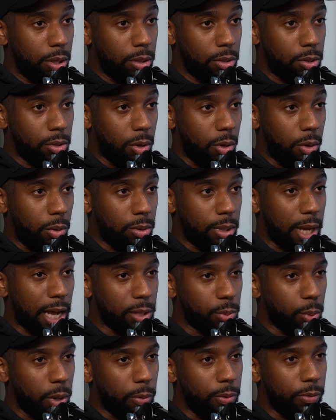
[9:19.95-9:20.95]
So
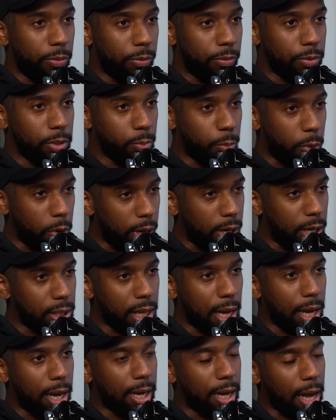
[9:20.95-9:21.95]
that's where we've spotted as
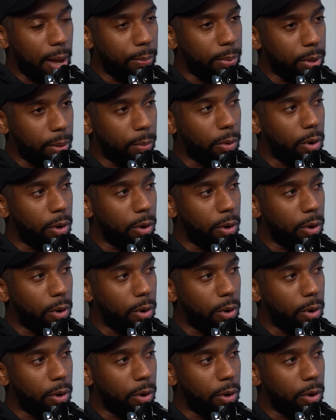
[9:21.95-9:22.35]
like a gap in the